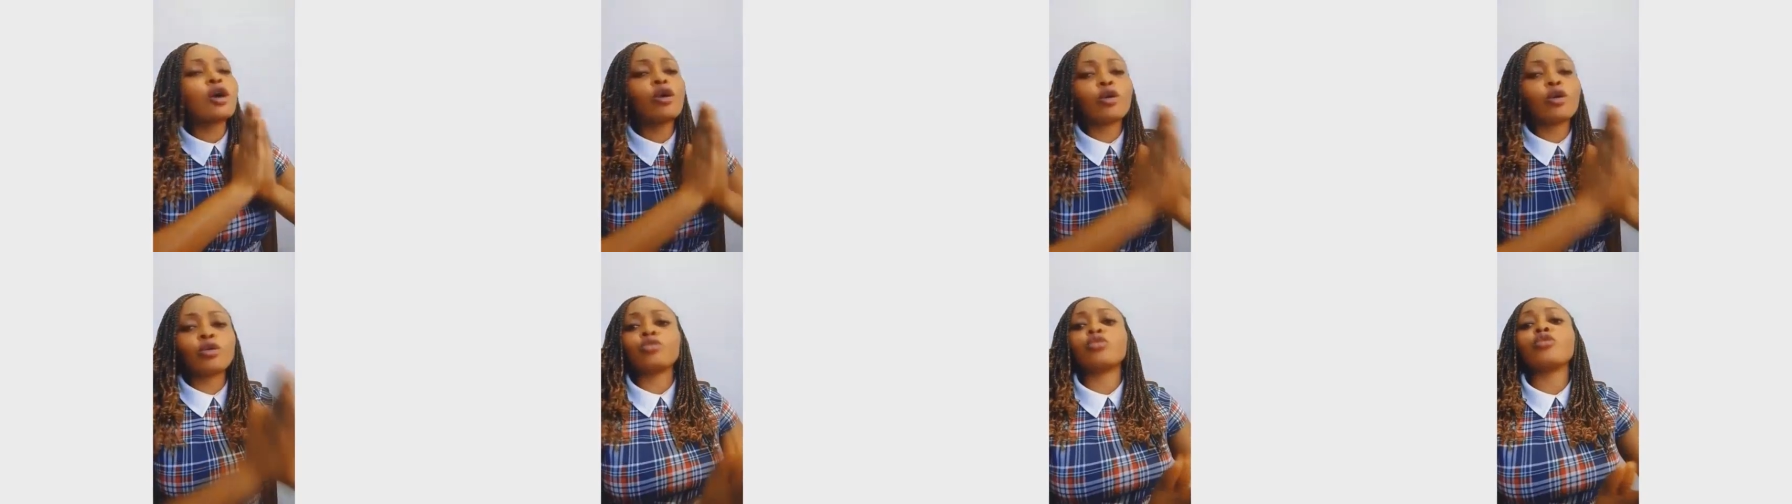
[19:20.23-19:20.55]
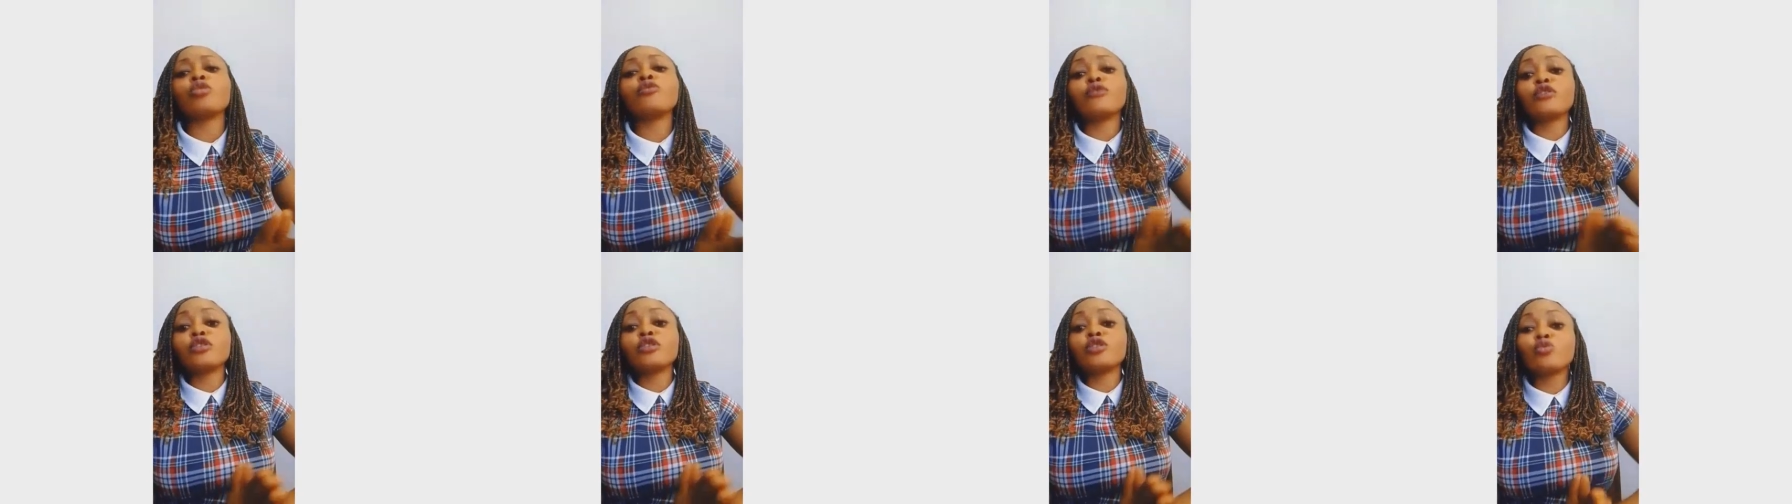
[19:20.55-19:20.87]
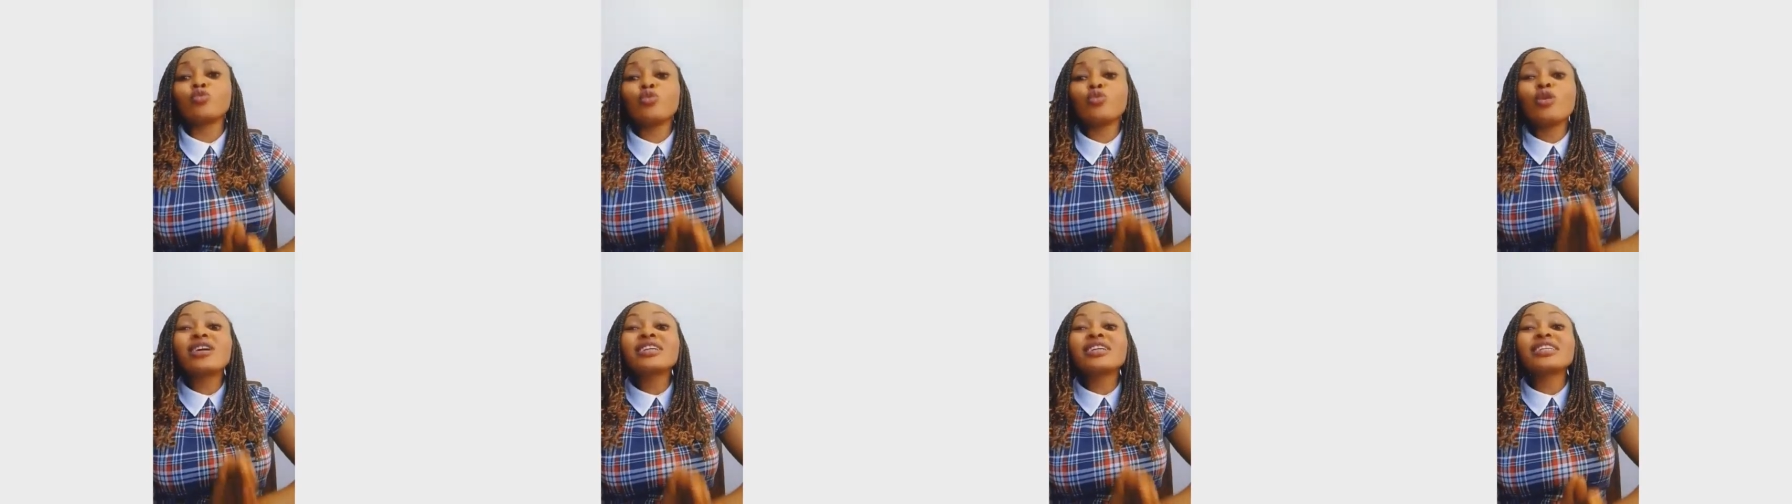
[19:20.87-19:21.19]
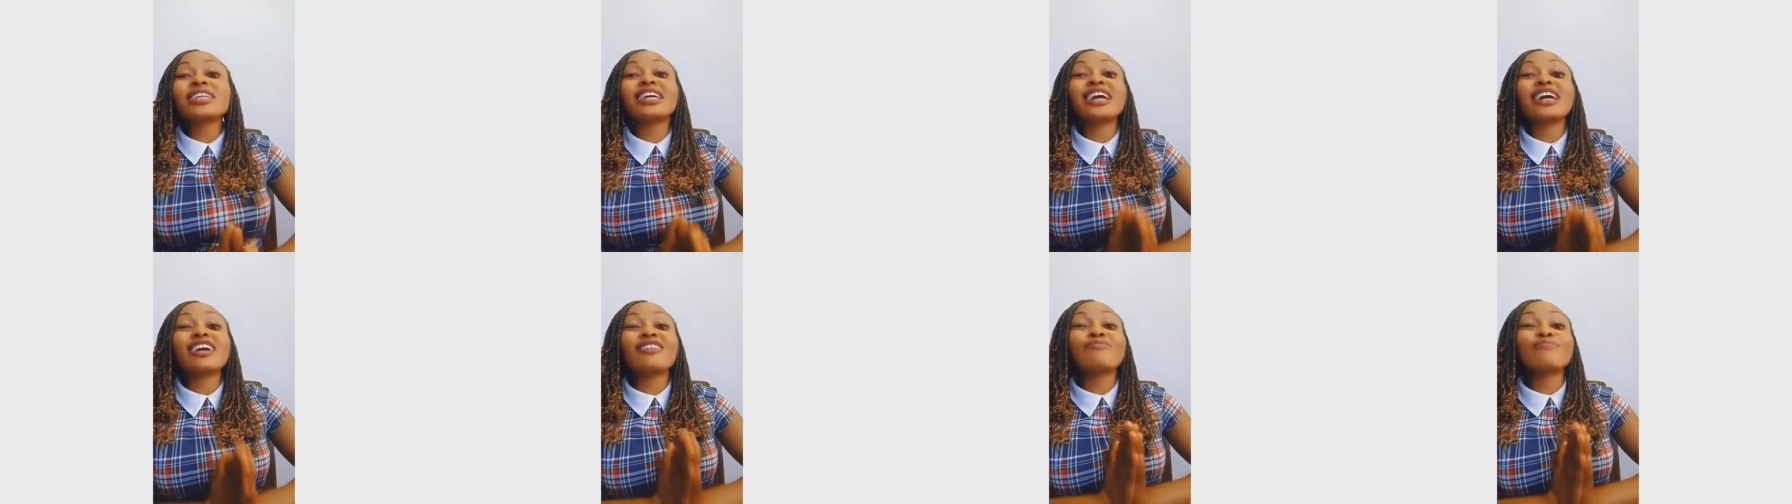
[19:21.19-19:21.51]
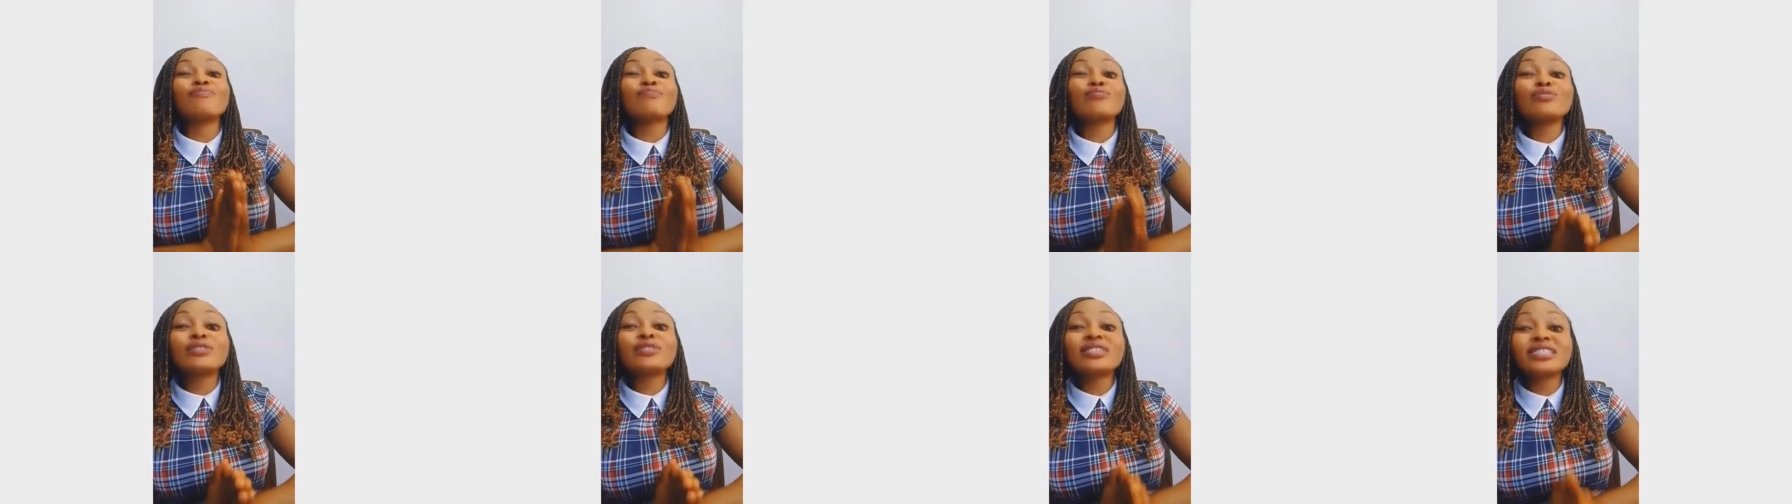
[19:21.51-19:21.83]
honor for the work they have
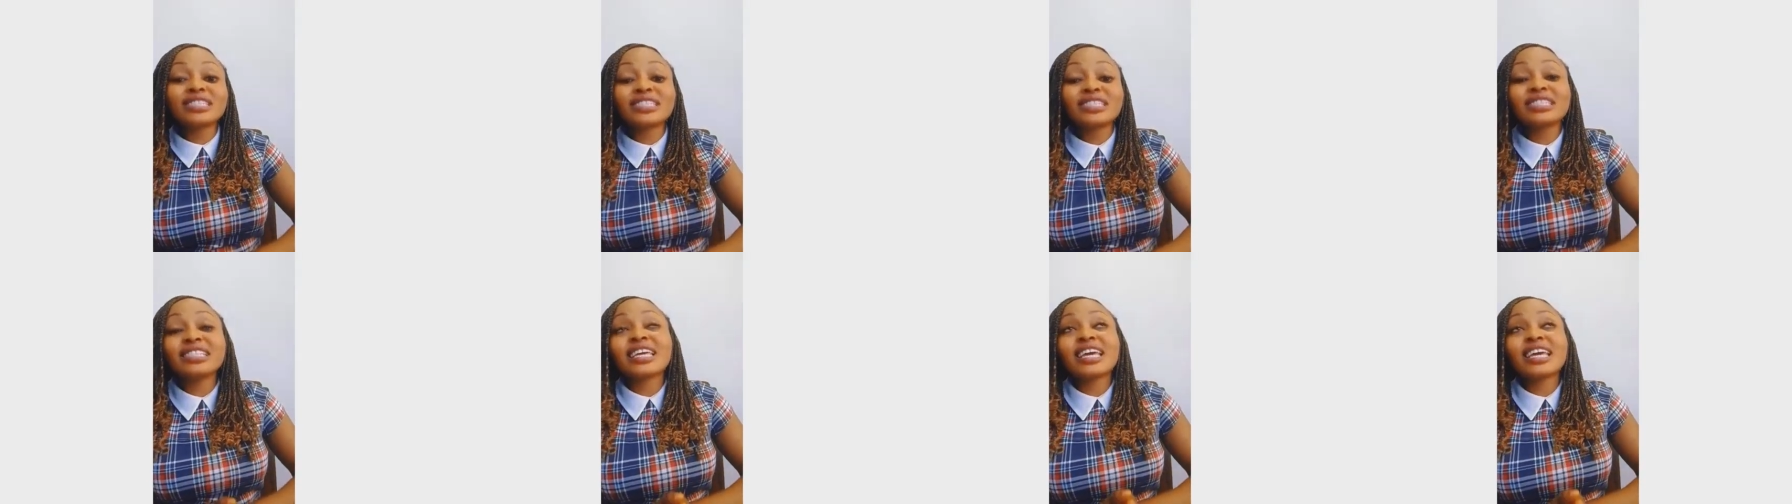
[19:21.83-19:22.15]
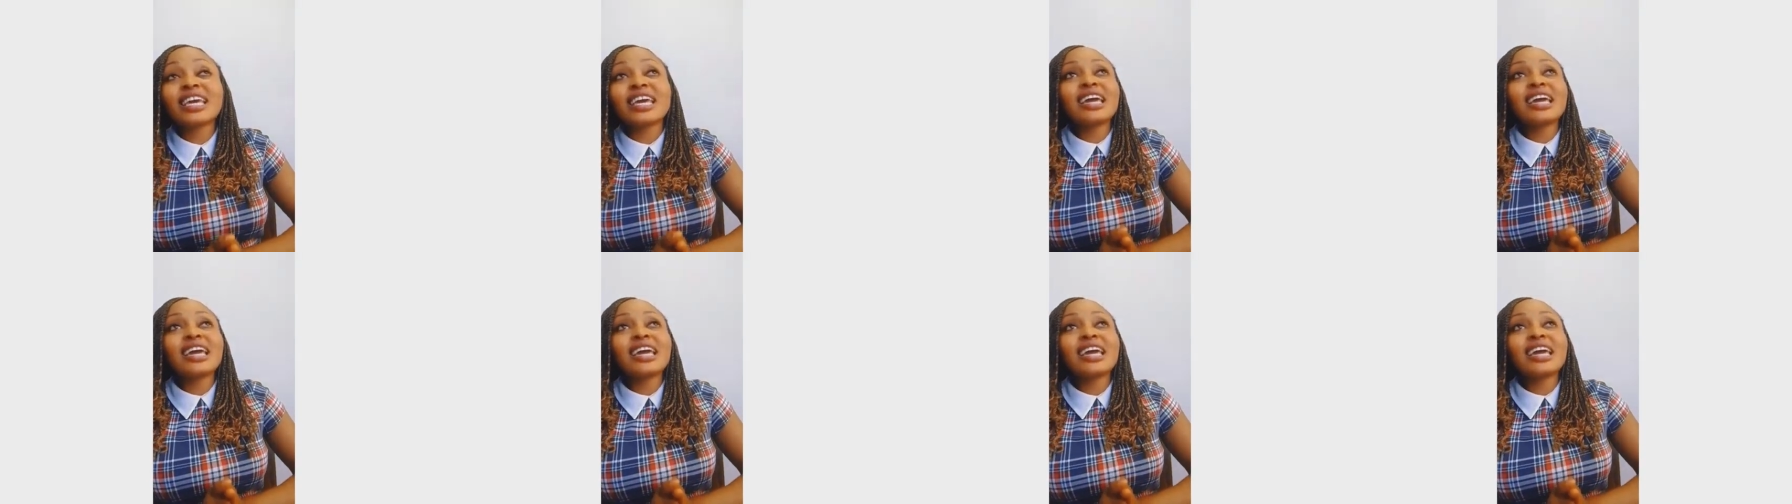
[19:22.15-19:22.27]
put in.